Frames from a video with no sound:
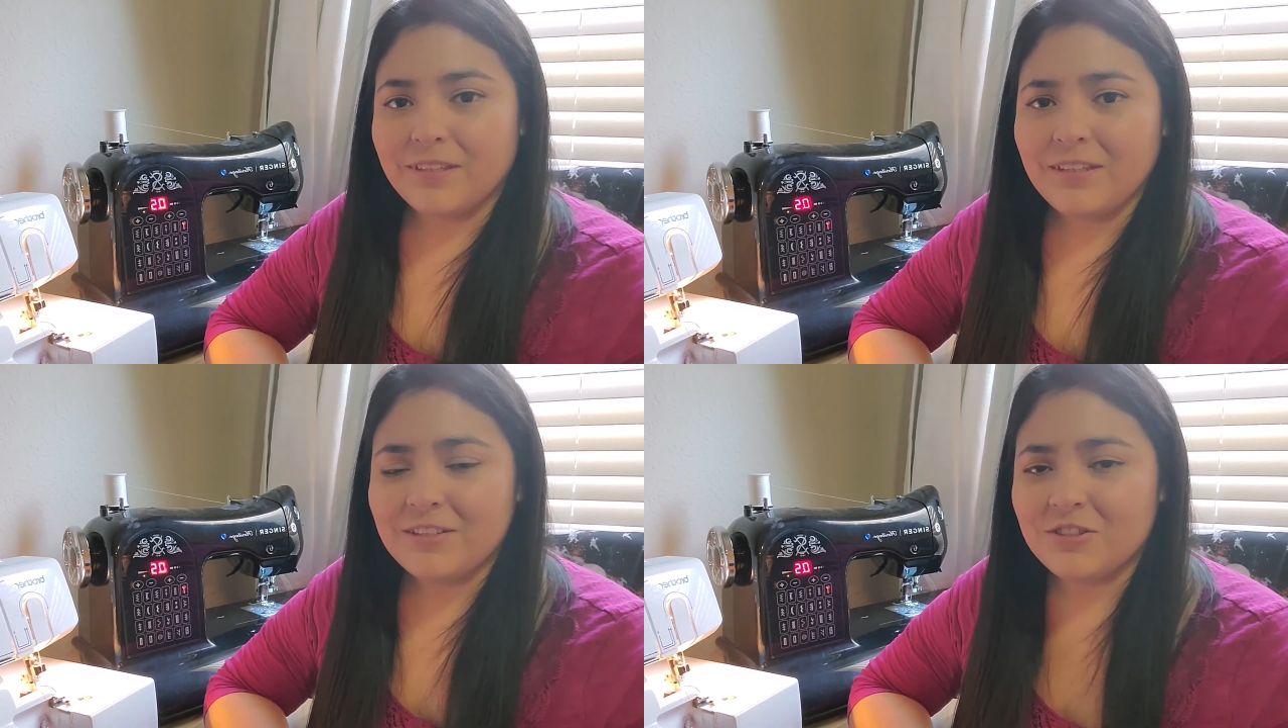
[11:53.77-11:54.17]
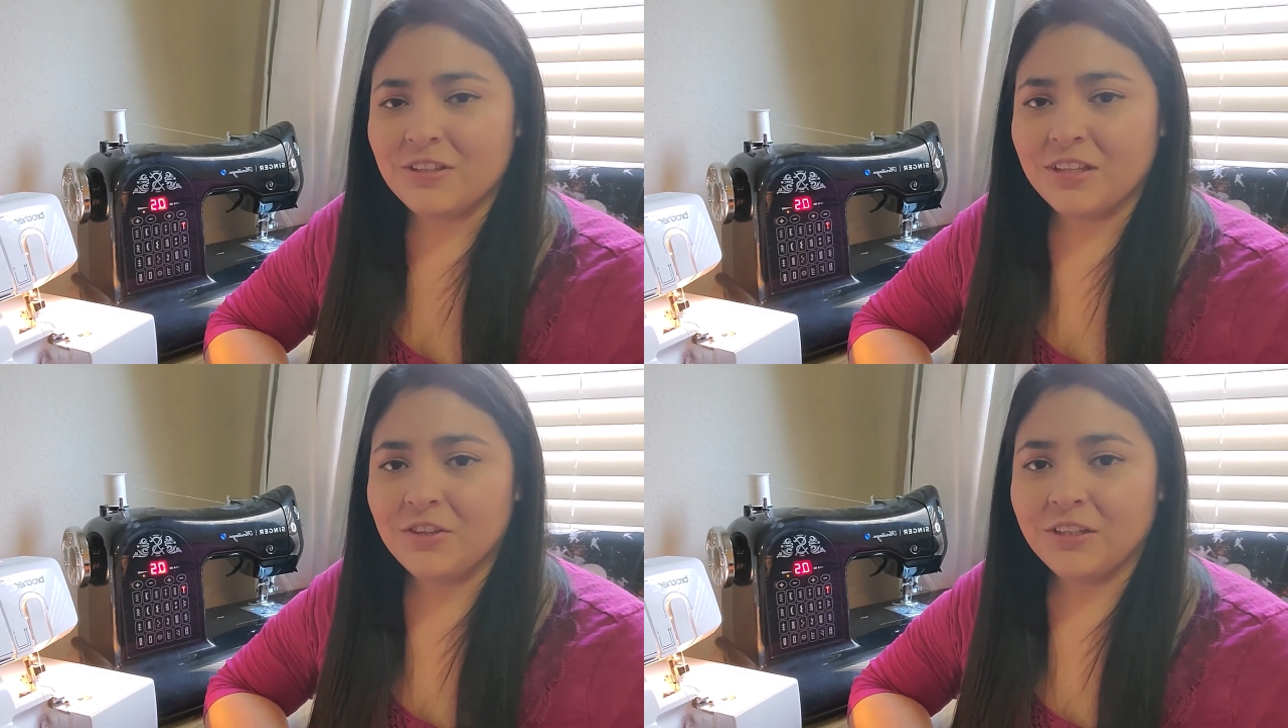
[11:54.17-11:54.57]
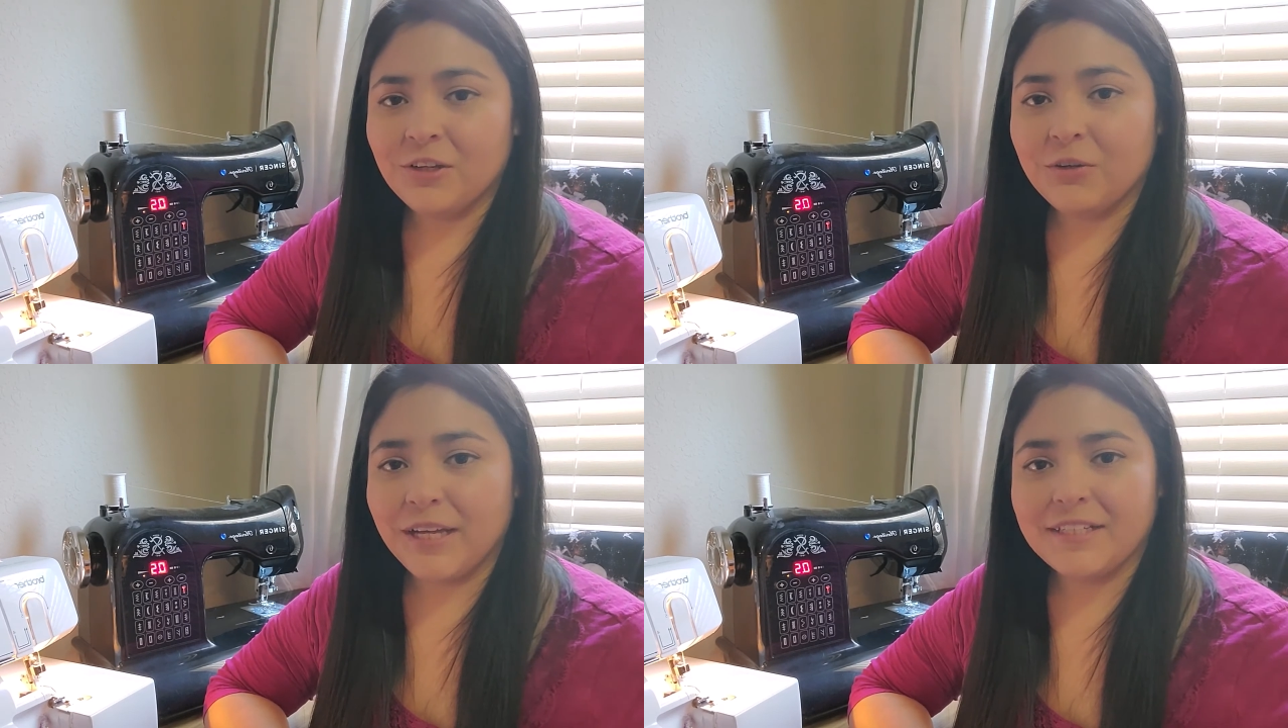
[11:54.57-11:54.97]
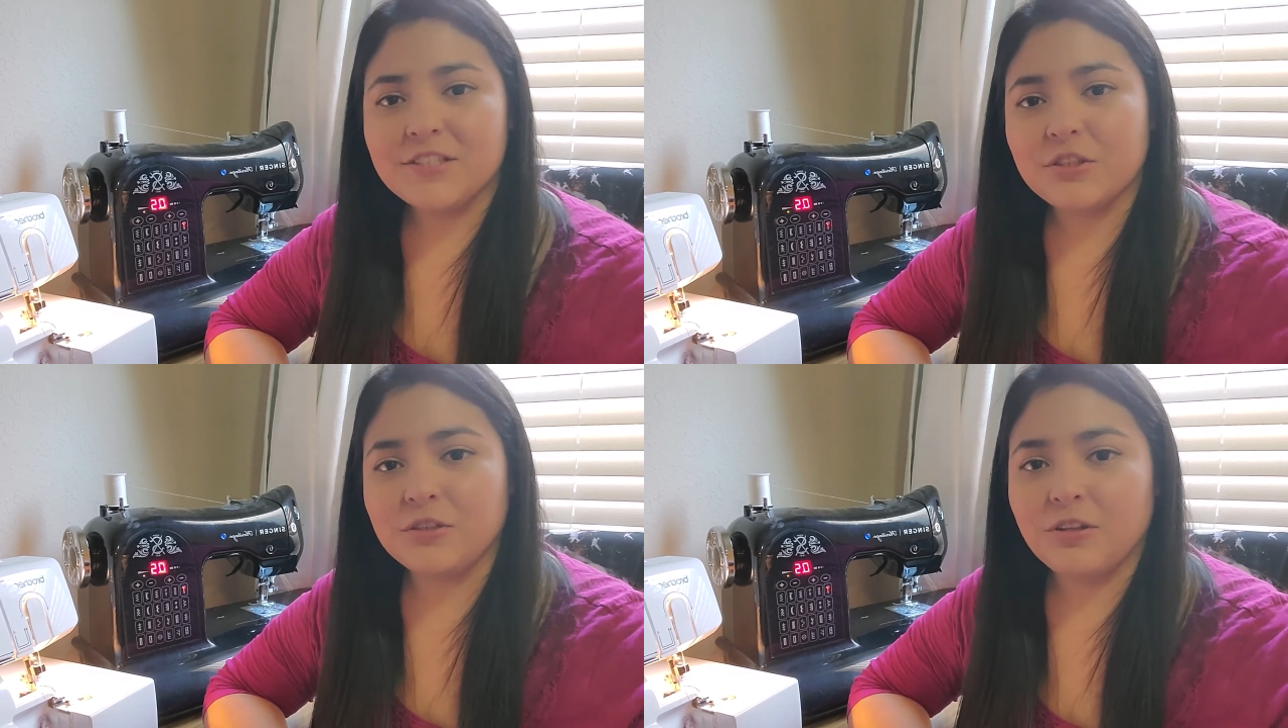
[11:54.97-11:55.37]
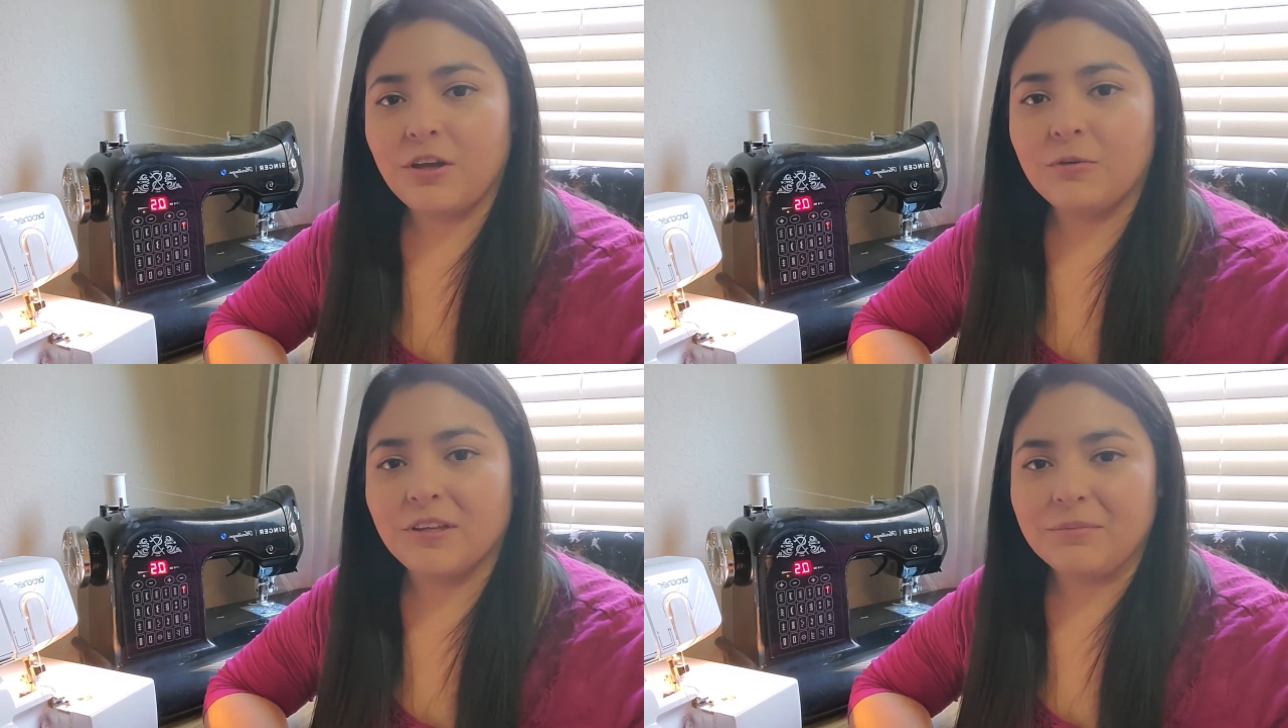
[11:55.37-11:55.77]
so that you can go ahead and sew along
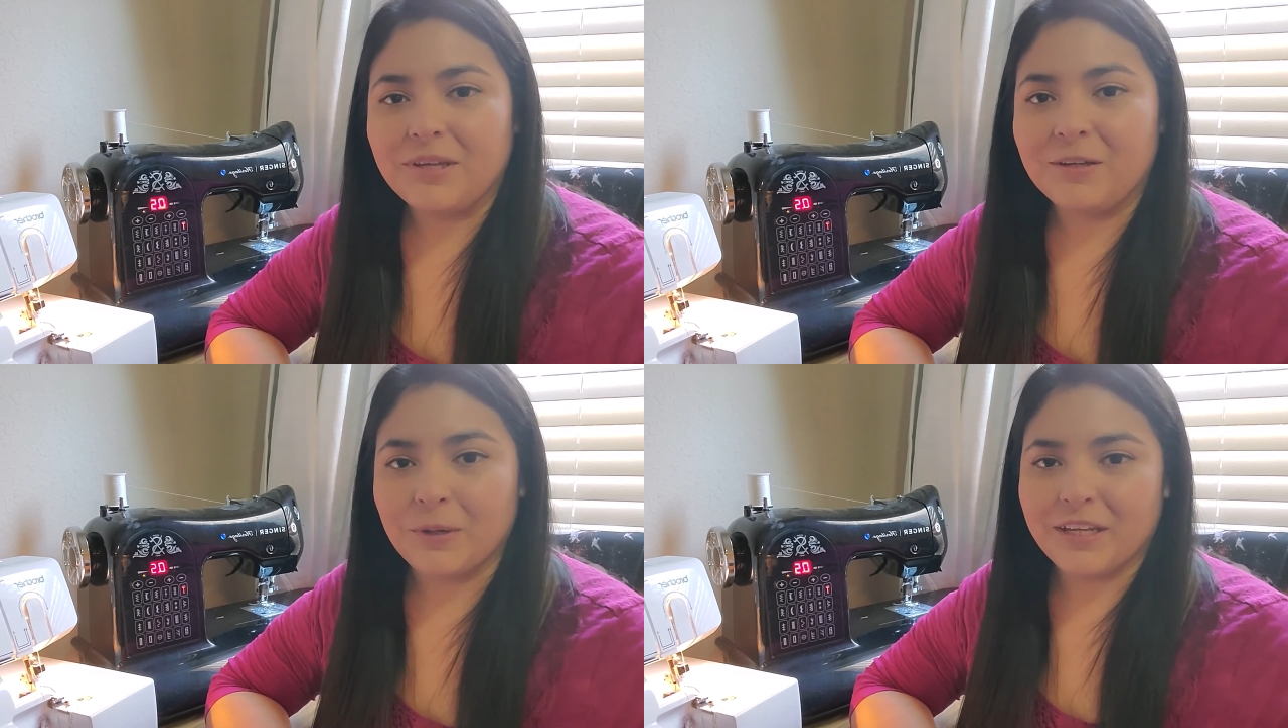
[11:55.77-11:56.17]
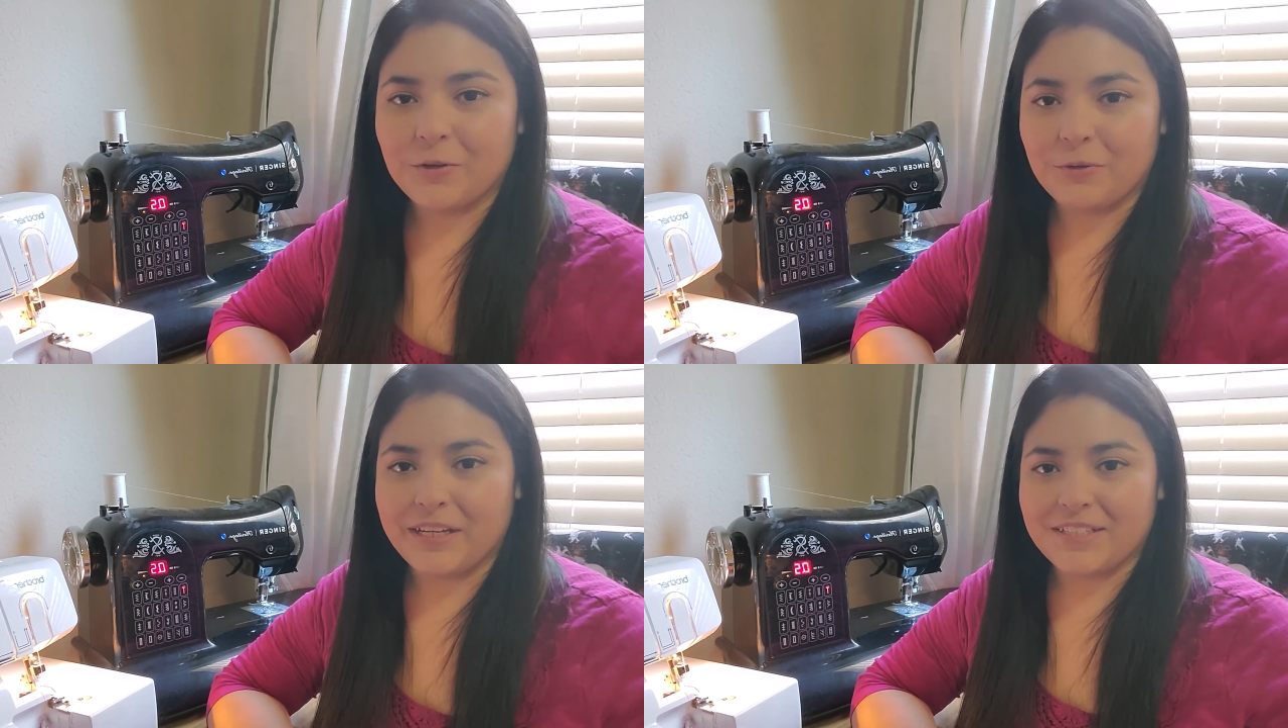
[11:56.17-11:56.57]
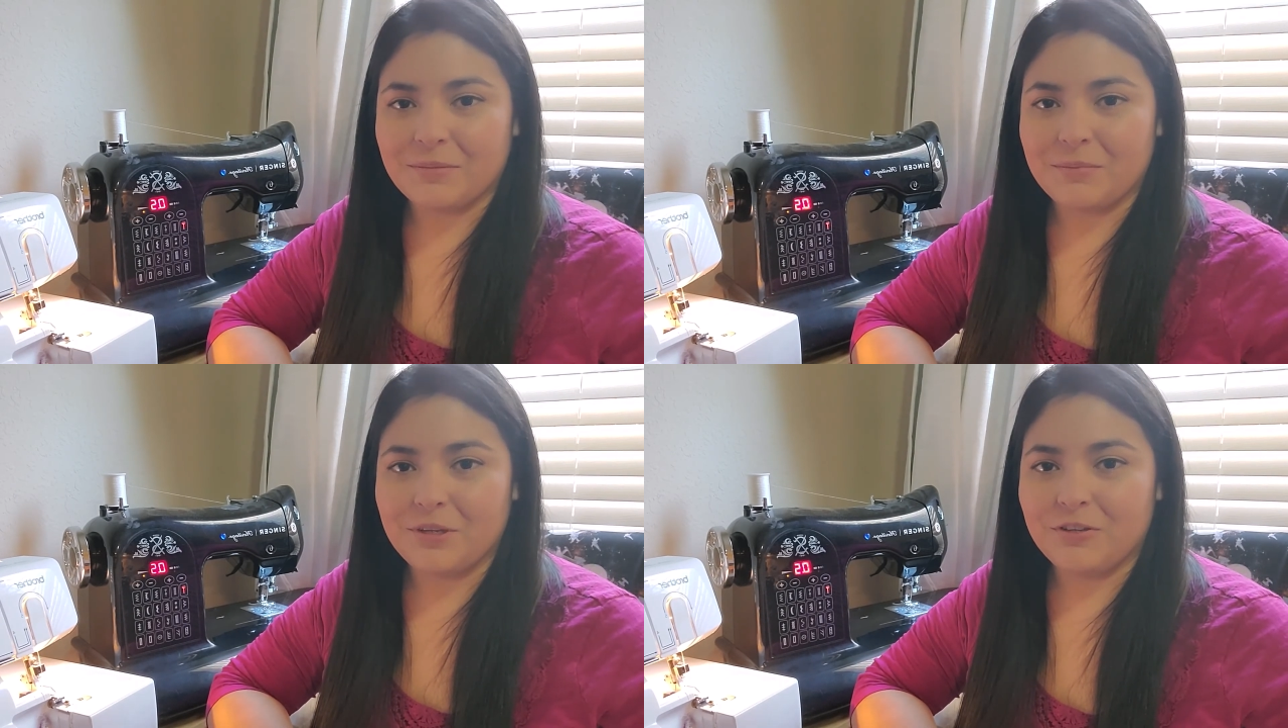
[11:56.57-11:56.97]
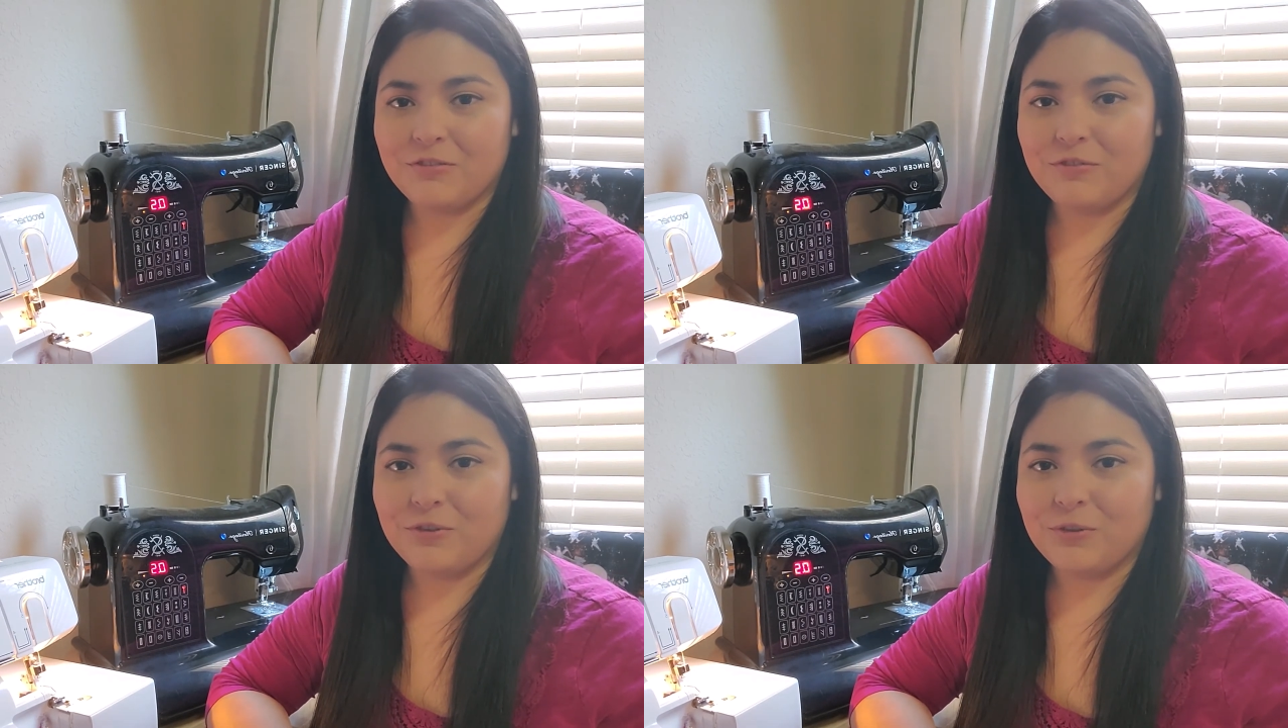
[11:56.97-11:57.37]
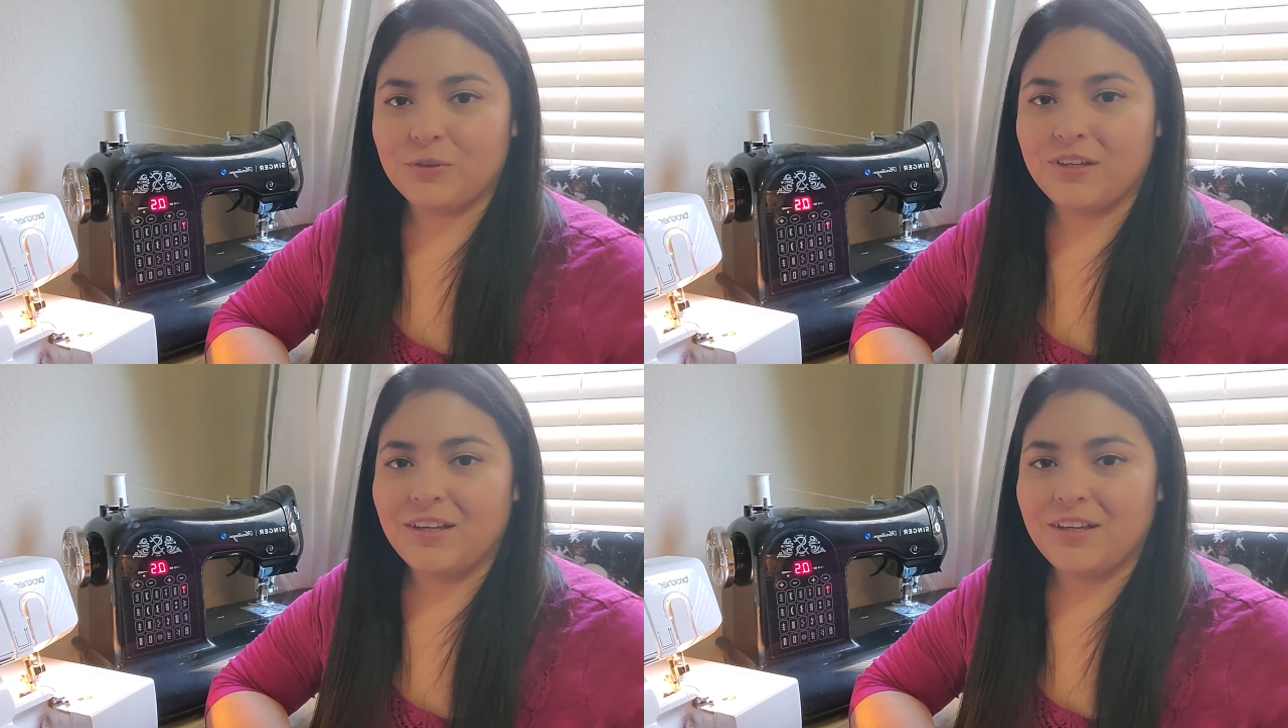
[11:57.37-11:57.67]
with me, and we can create some beautiful